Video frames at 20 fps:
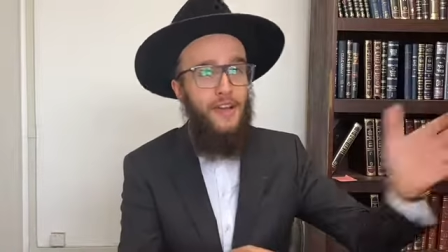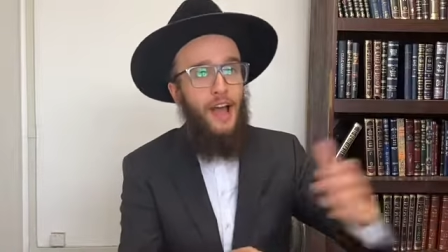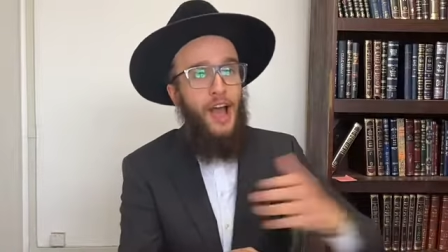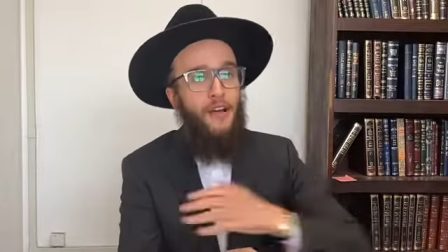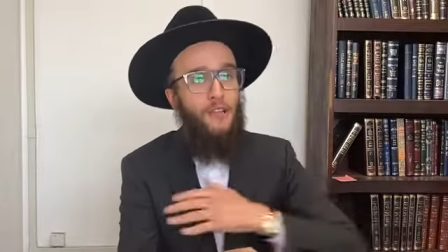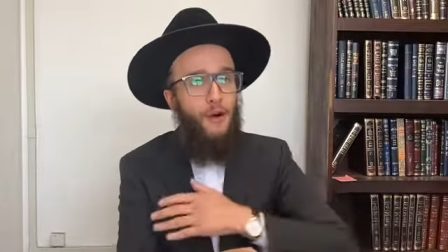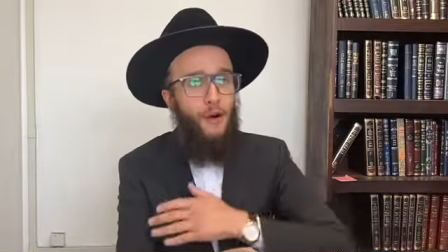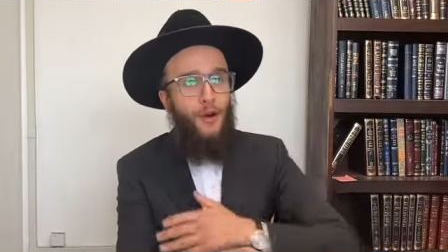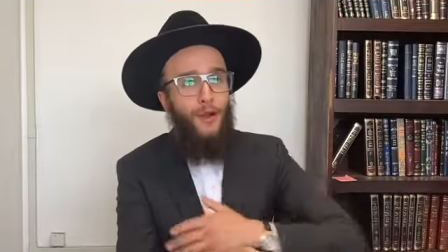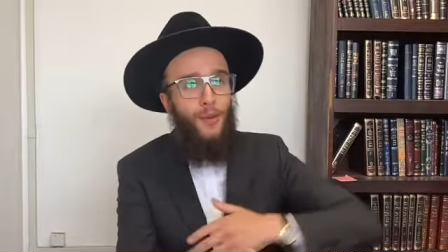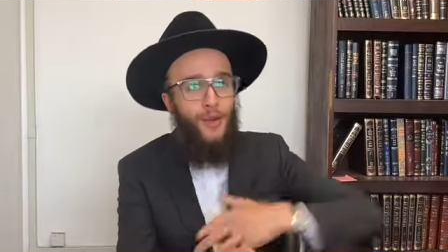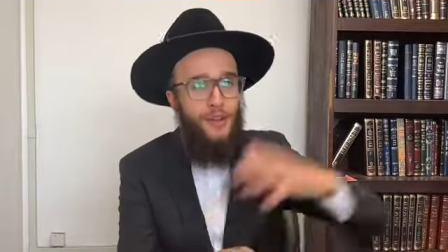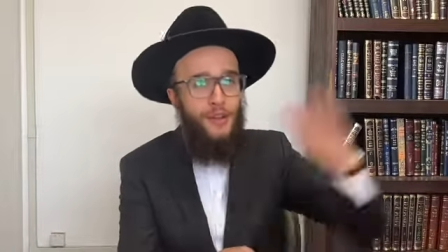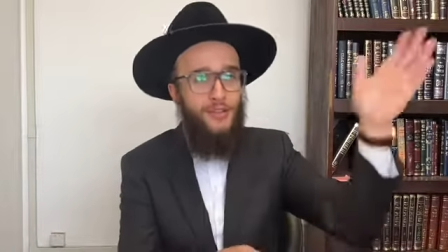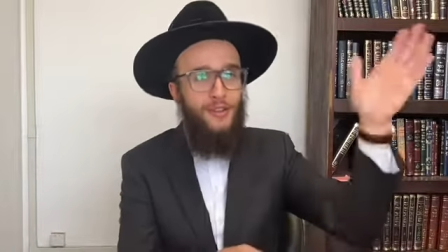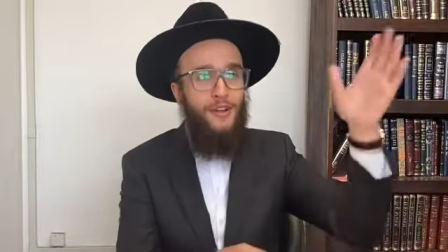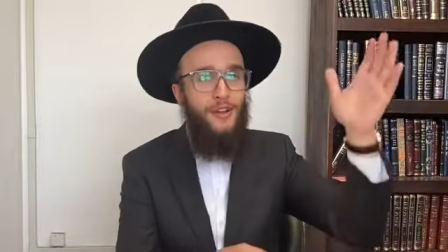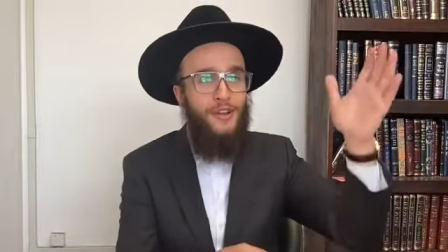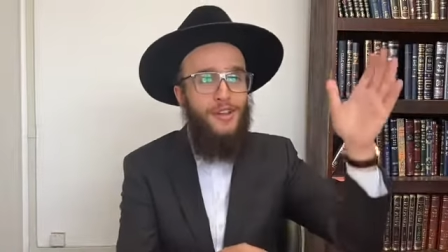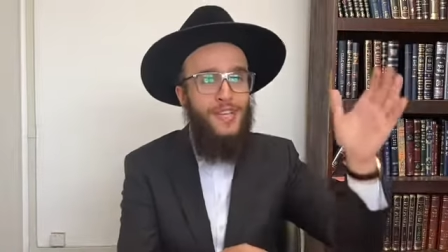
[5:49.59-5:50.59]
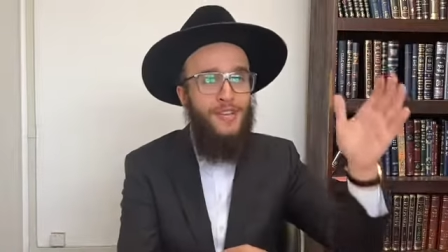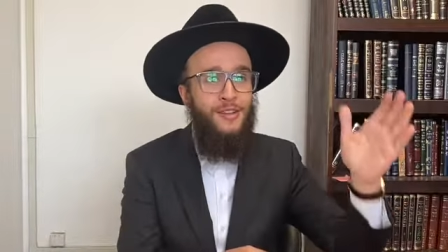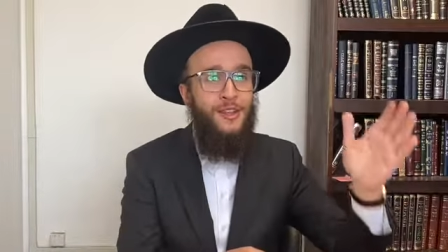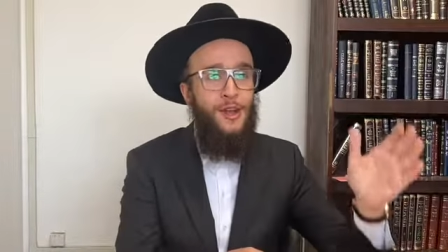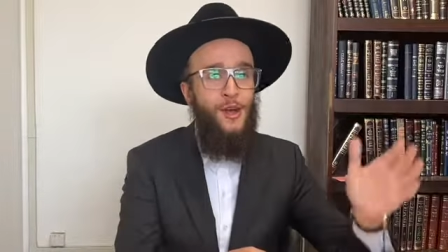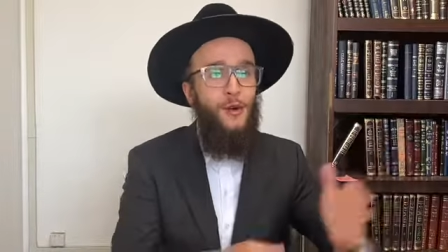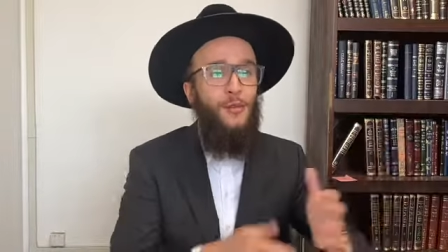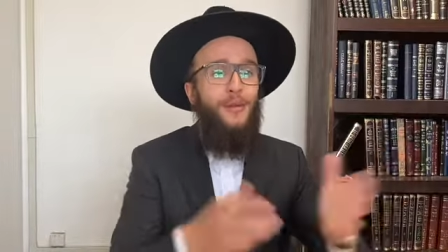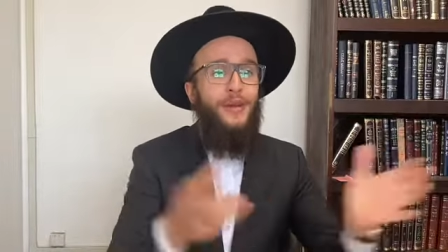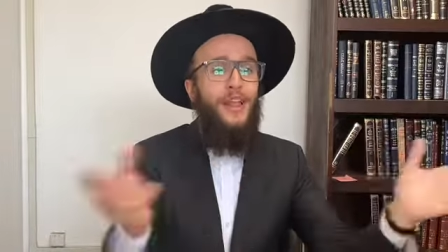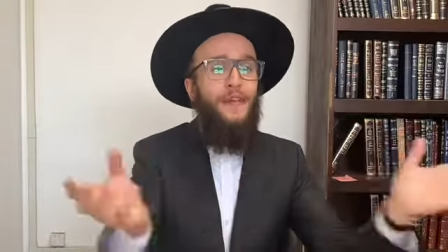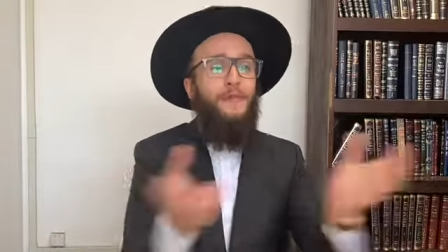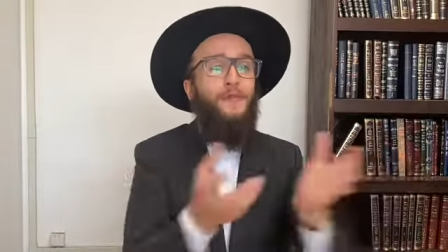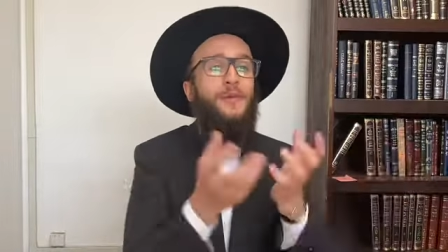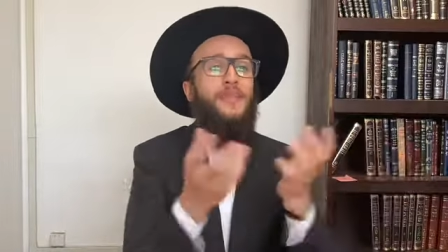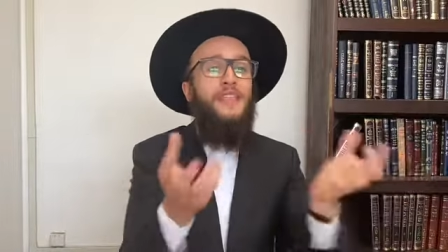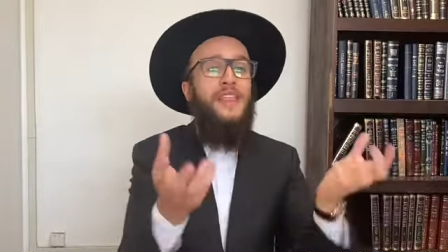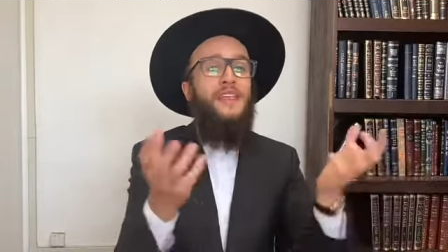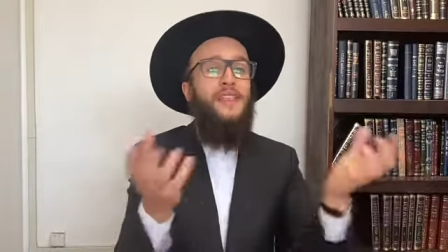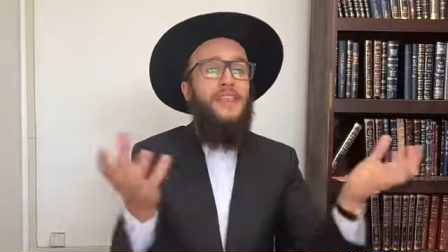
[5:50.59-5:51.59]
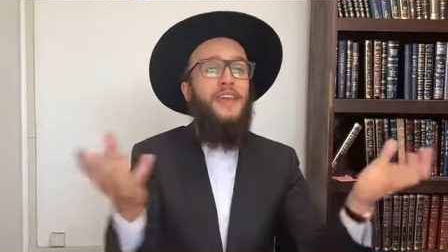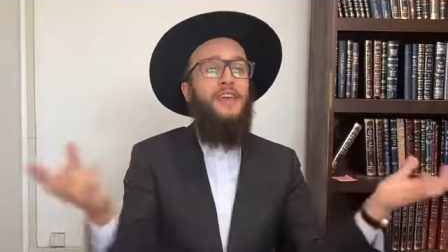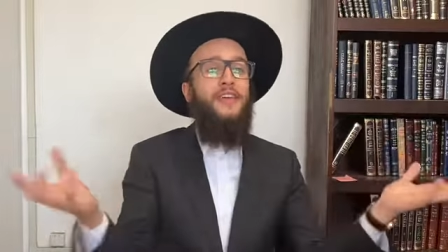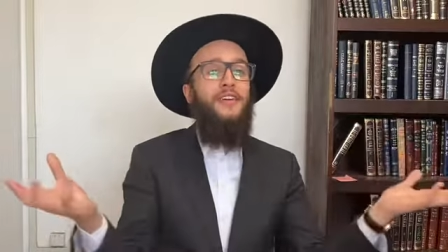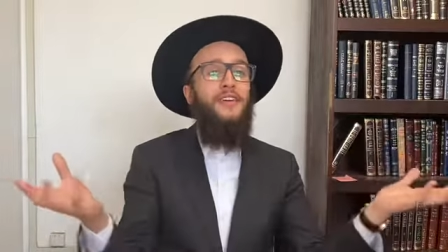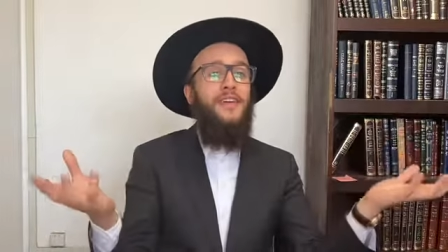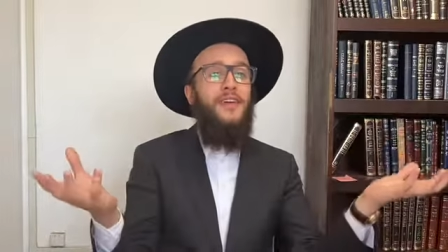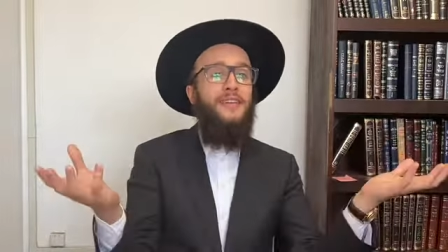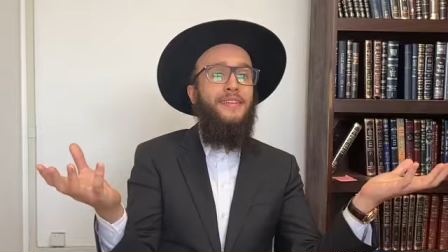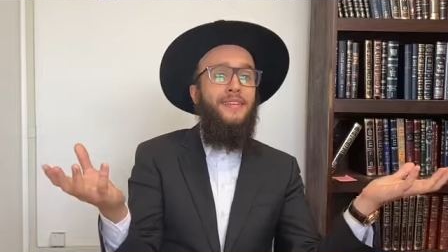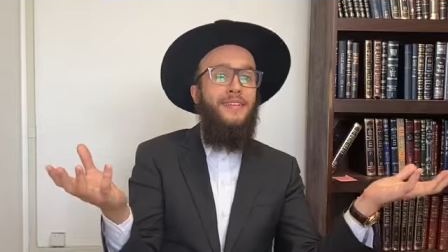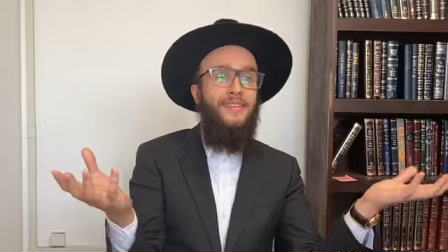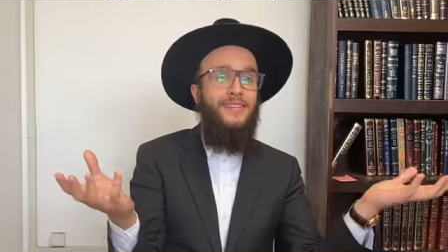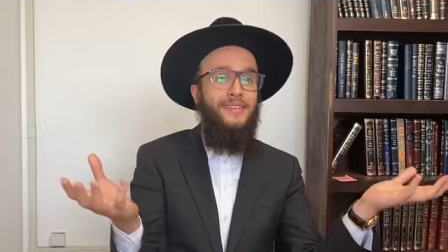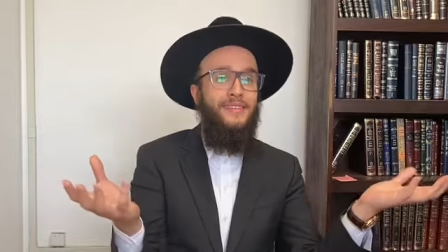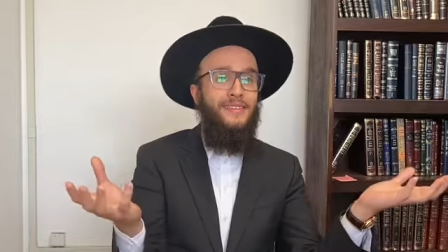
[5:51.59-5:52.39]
of all what is urgent, we're left with nothing in our hands.